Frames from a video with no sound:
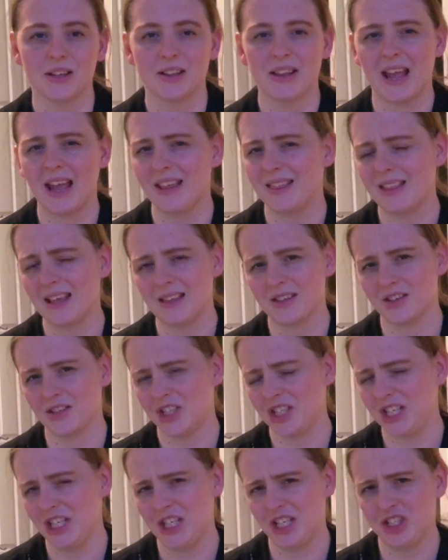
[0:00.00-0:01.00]
They think that
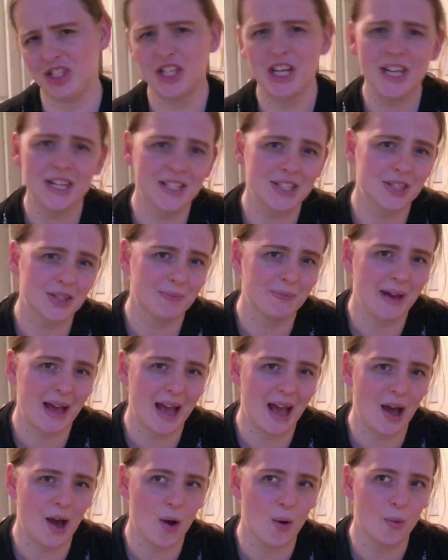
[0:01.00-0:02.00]
she cheats
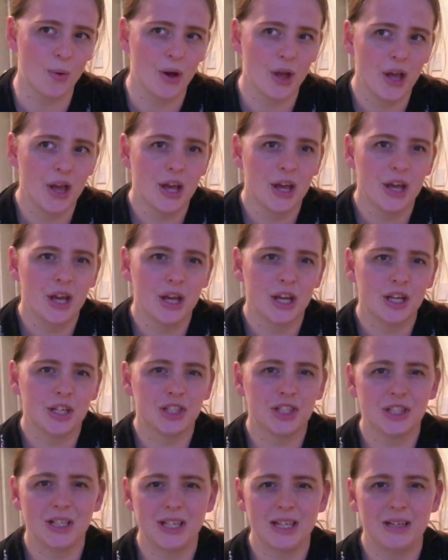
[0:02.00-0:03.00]
somehow.
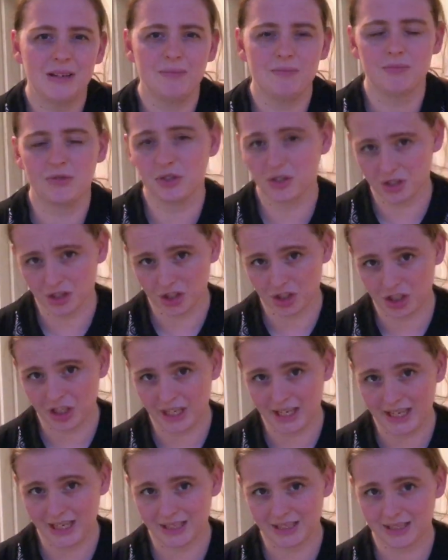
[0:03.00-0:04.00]
She doesn't
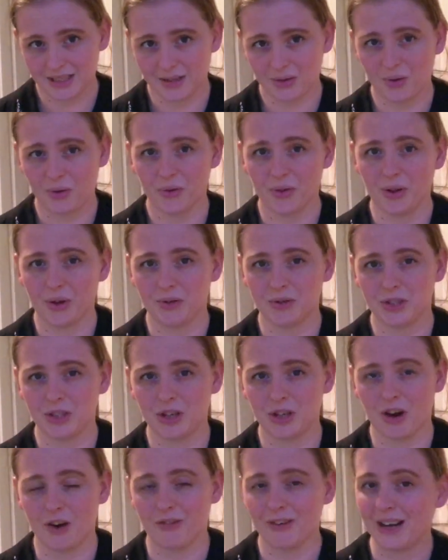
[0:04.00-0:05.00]
cheat, although she
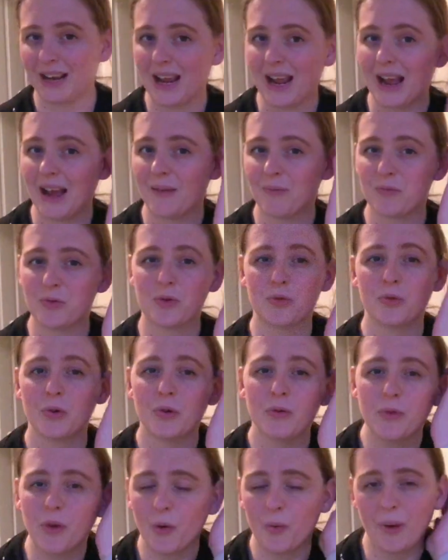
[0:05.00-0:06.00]
can't really
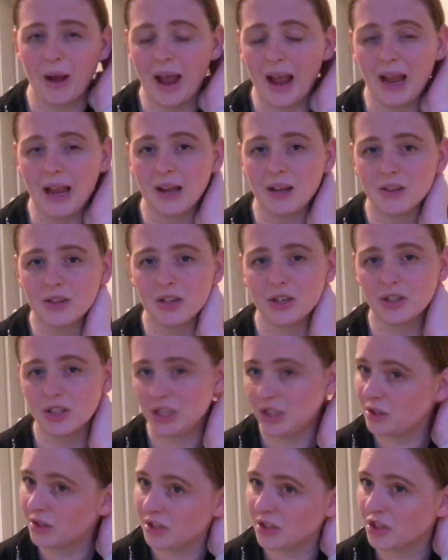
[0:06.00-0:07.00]
prove away that
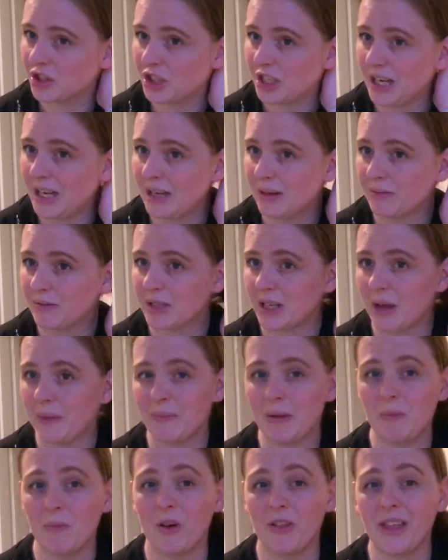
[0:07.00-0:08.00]
she doesn't cheat, and
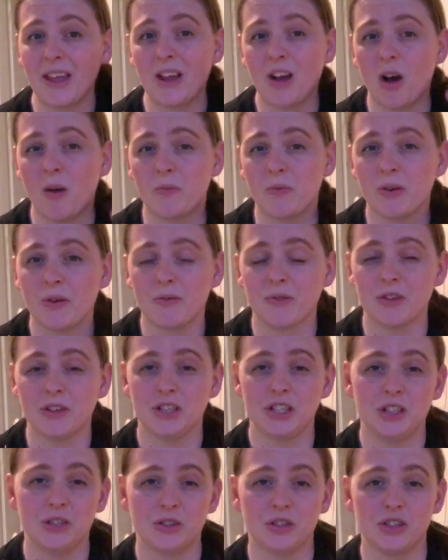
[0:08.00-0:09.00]
meanwhile they can't prove that
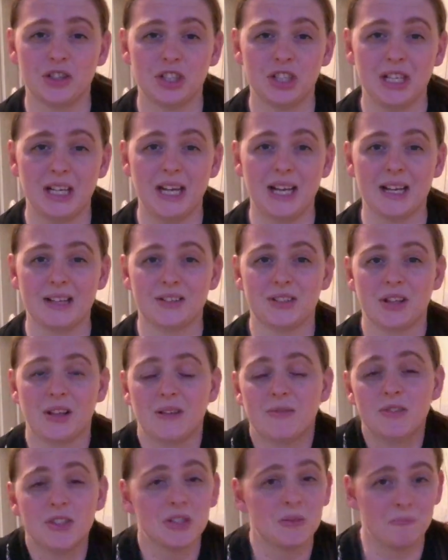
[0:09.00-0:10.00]
she does cheat, and so
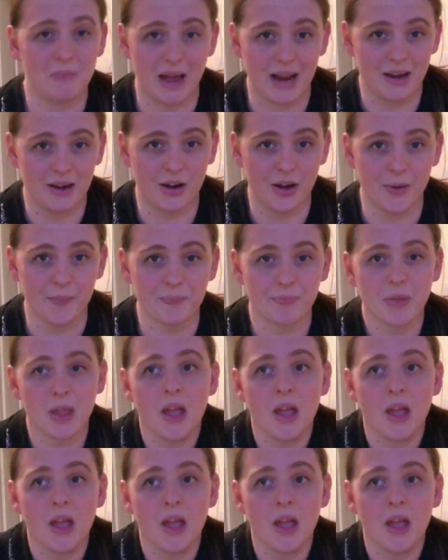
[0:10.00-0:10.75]
they've just banned her.